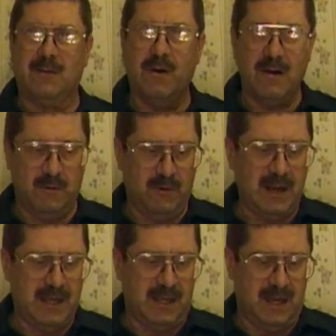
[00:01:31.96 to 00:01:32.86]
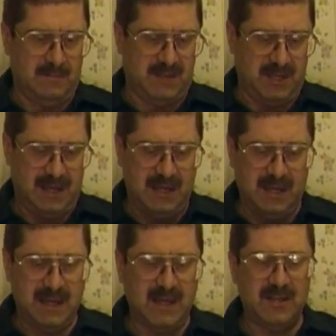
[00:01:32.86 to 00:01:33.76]
And where it really comes
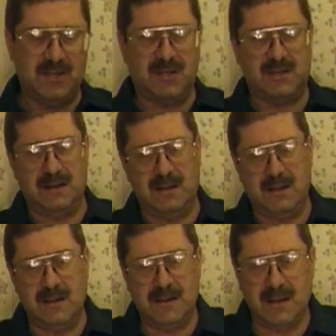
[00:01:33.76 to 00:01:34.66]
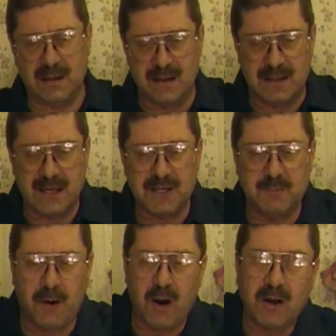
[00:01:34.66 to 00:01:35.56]
in is
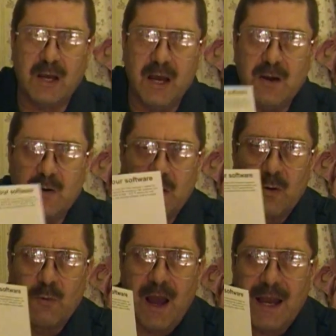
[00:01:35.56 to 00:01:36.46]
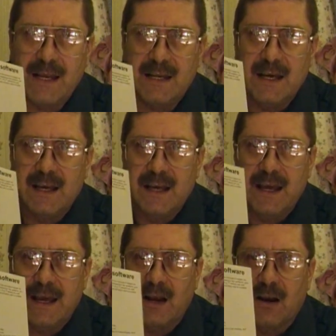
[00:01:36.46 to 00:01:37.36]
this barcode right
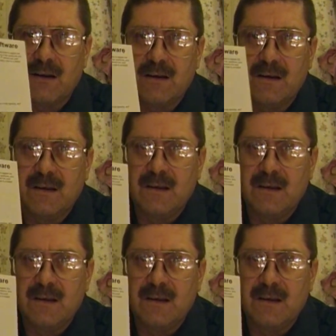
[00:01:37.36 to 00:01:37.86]
here